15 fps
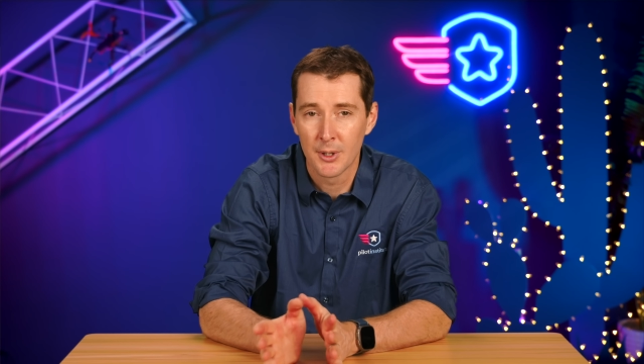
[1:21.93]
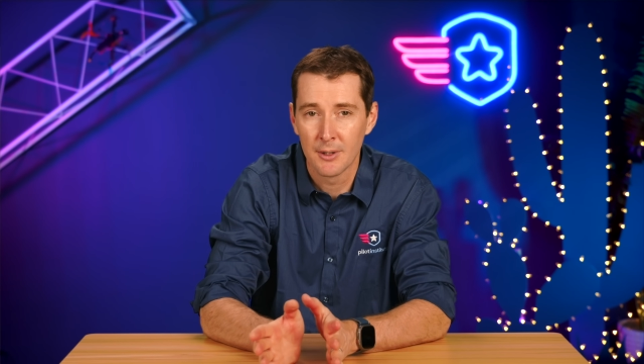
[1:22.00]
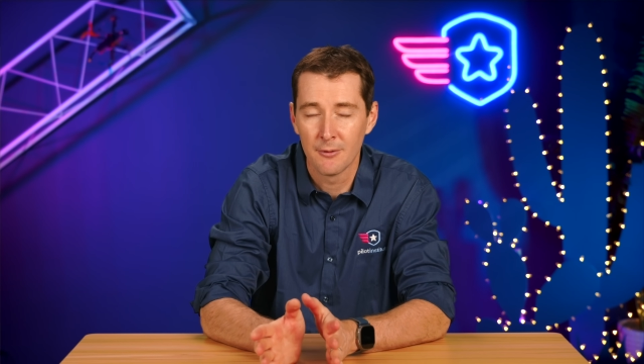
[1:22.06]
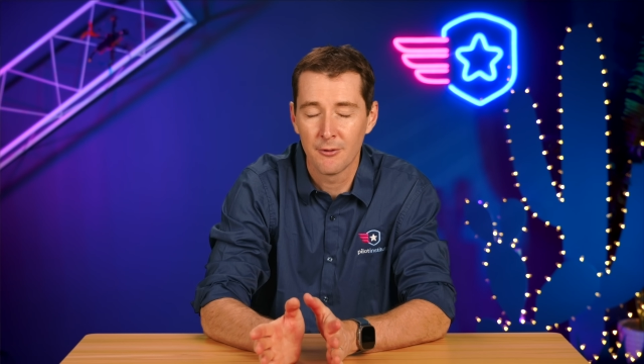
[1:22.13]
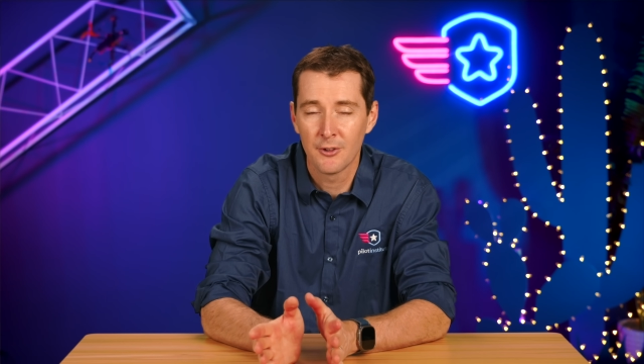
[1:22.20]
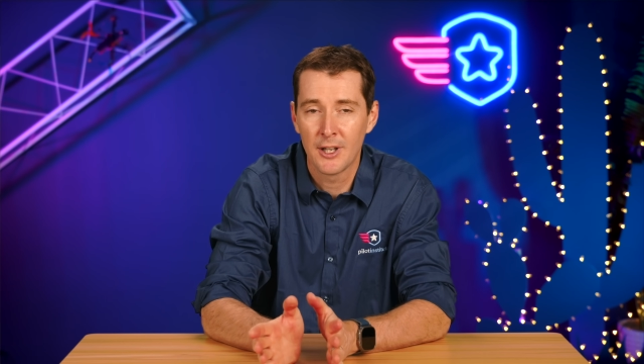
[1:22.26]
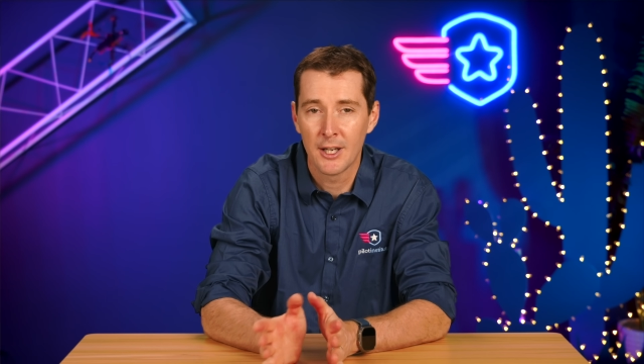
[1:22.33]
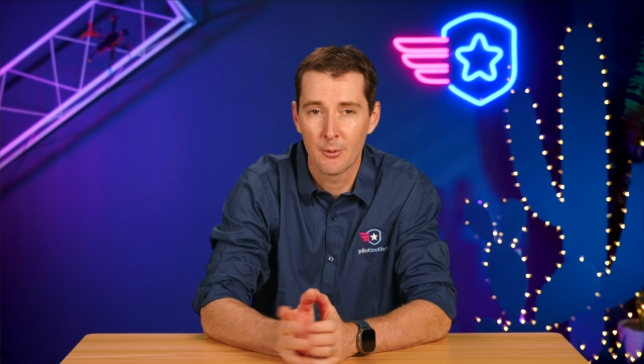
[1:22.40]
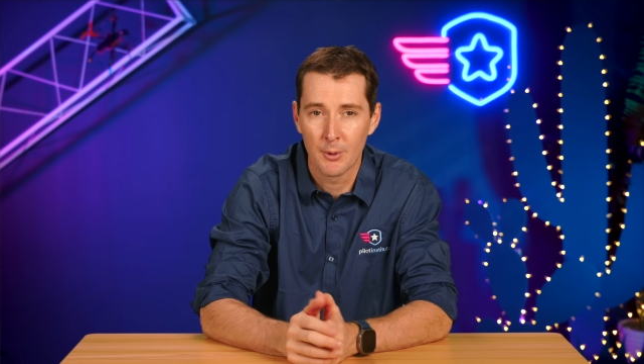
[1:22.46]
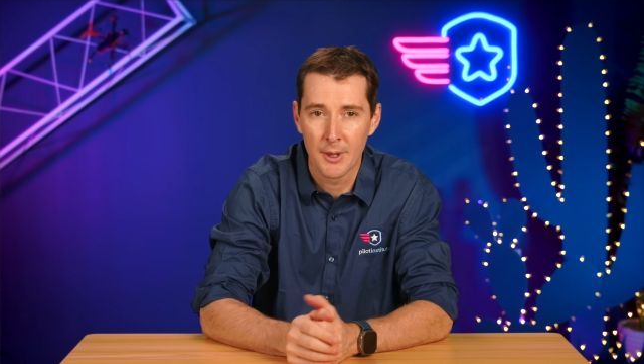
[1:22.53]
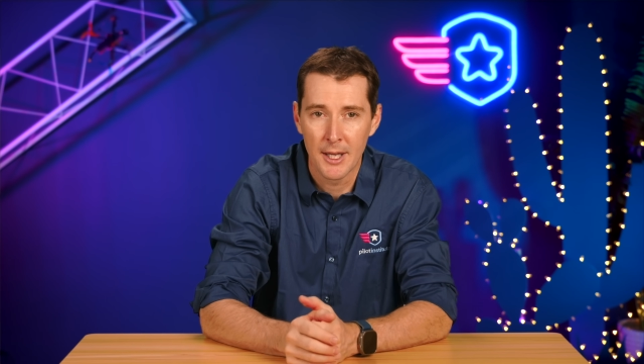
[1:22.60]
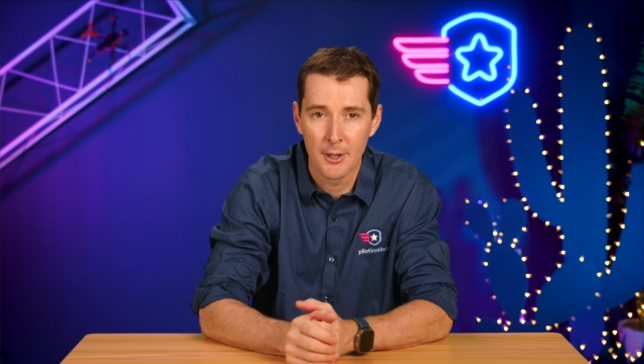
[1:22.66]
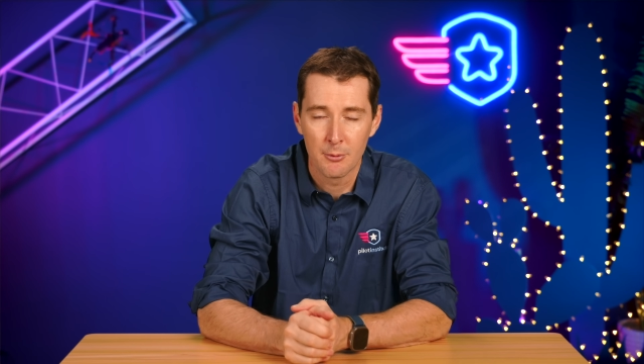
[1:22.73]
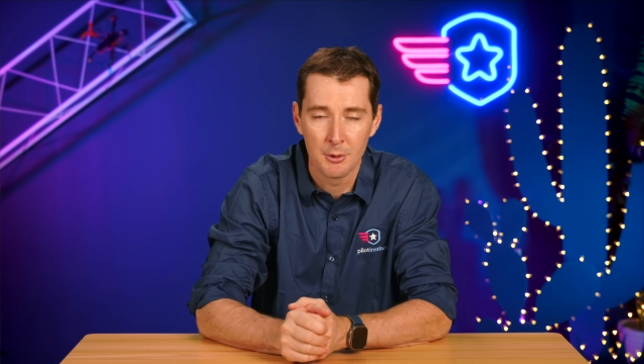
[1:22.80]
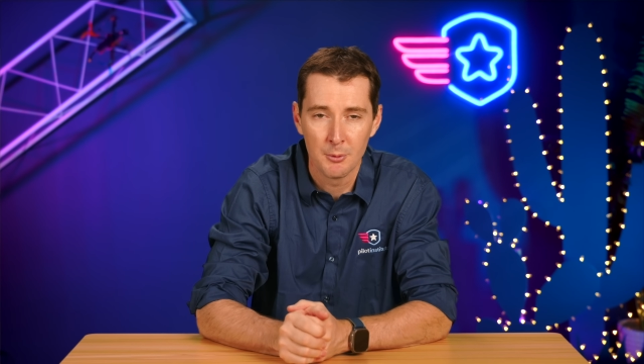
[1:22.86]
can fly
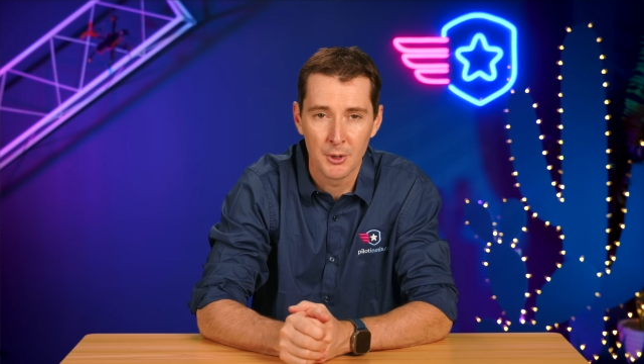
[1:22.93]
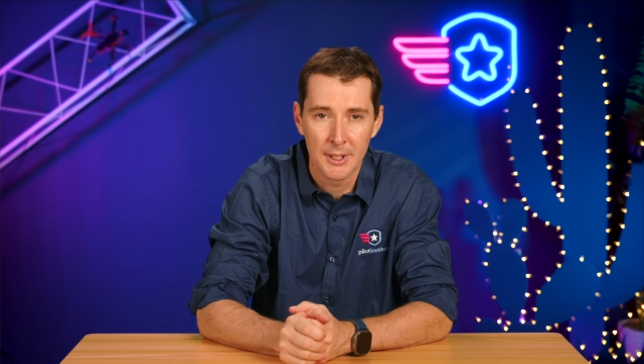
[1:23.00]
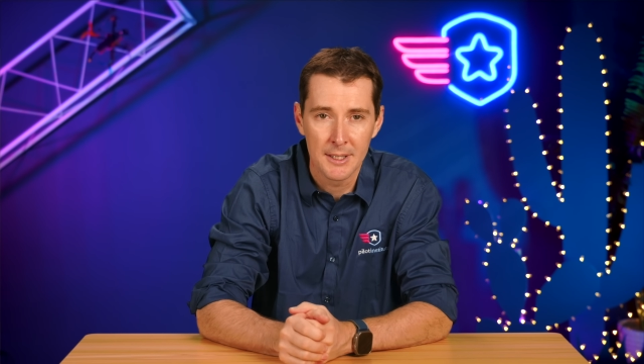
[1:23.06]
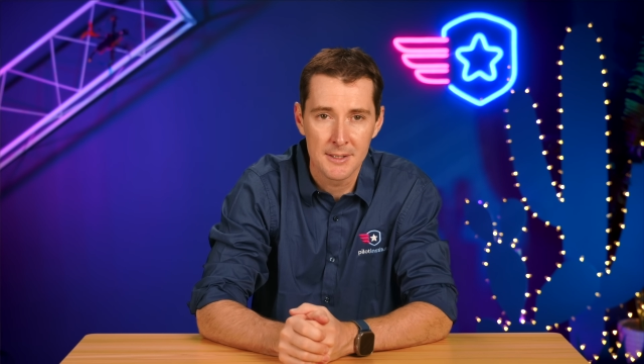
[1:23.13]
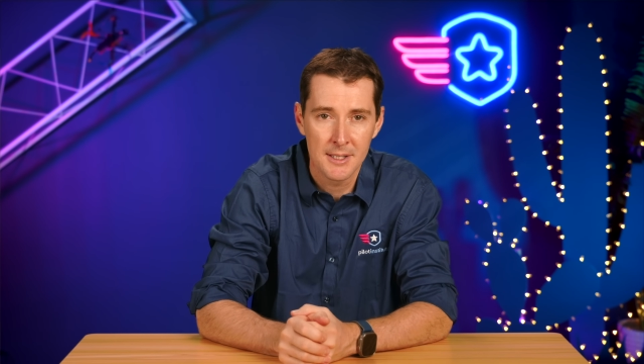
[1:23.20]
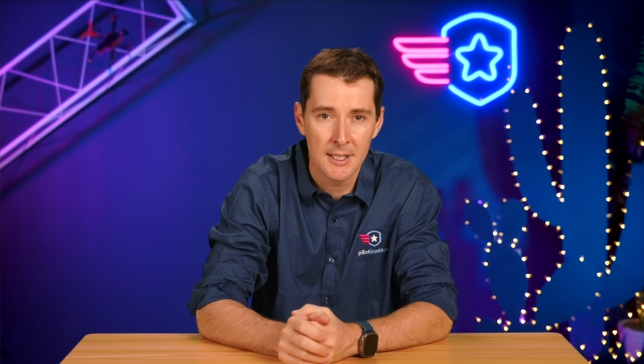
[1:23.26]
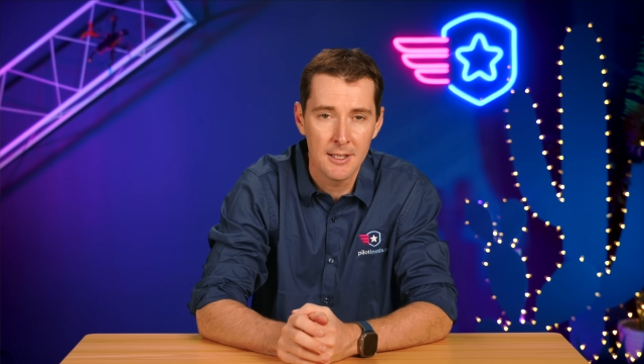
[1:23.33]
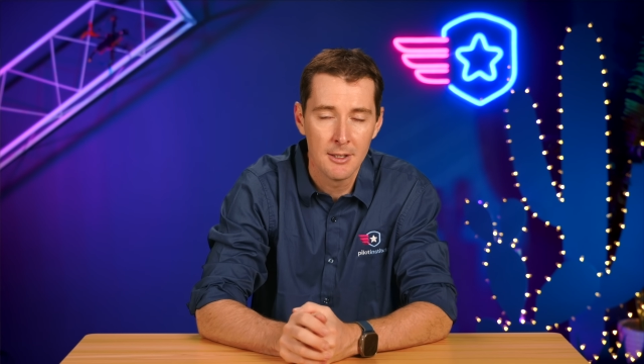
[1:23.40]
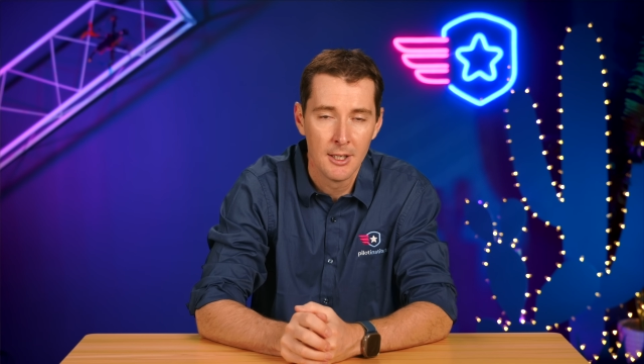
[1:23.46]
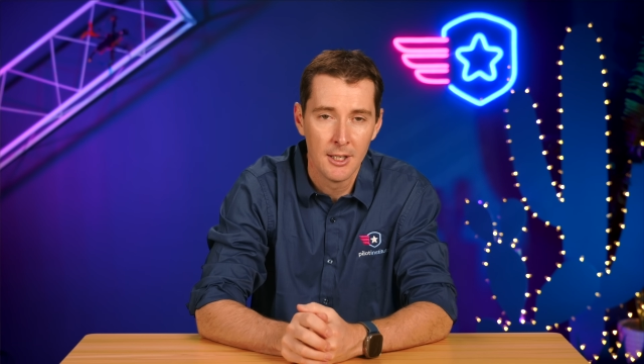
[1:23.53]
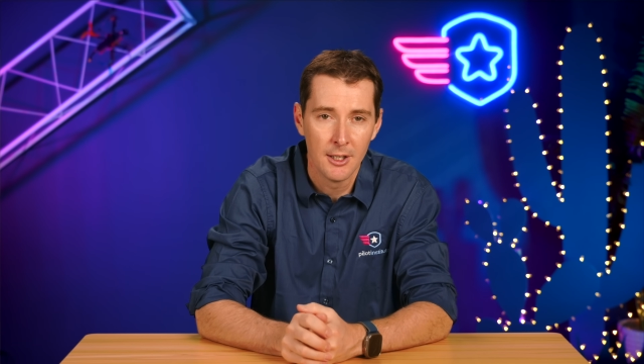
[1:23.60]
without remote ID,